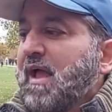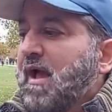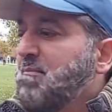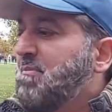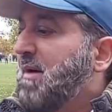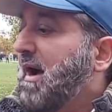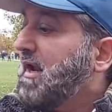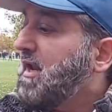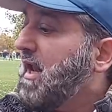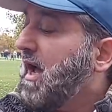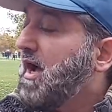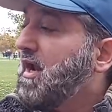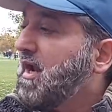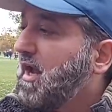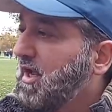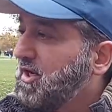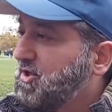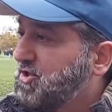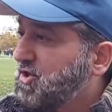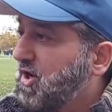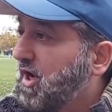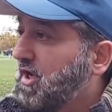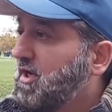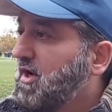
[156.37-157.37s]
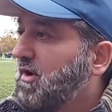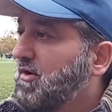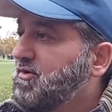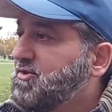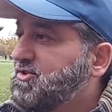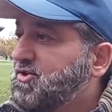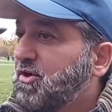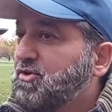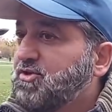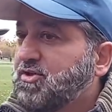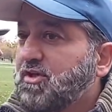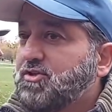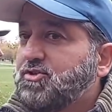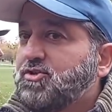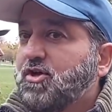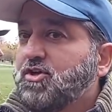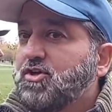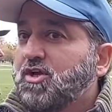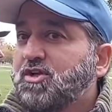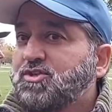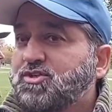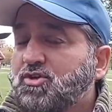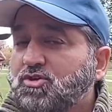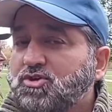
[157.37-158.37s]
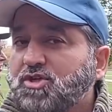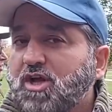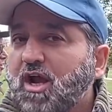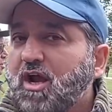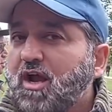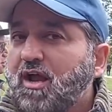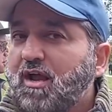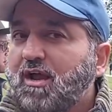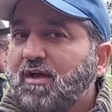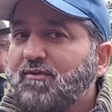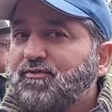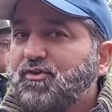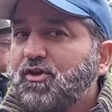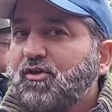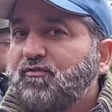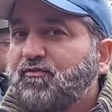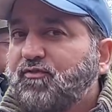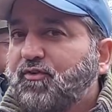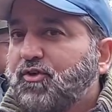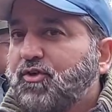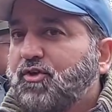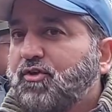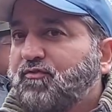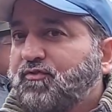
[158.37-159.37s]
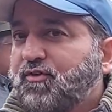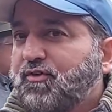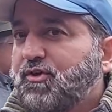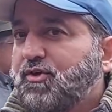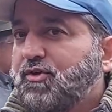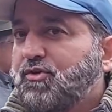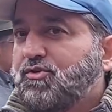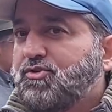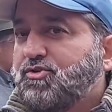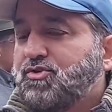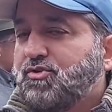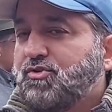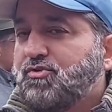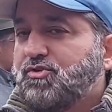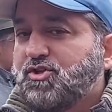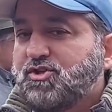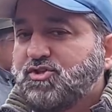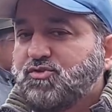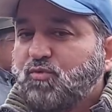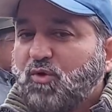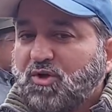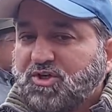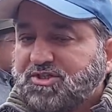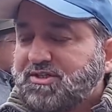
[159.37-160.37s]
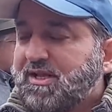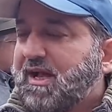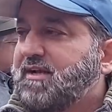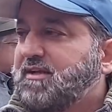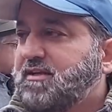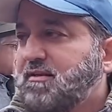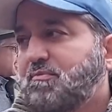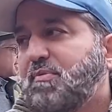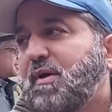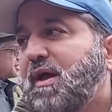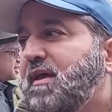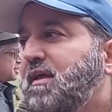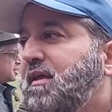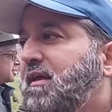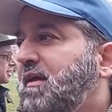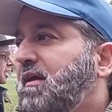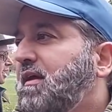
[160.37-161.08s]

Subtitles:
But Josh, I'd love for you to just watch that debate.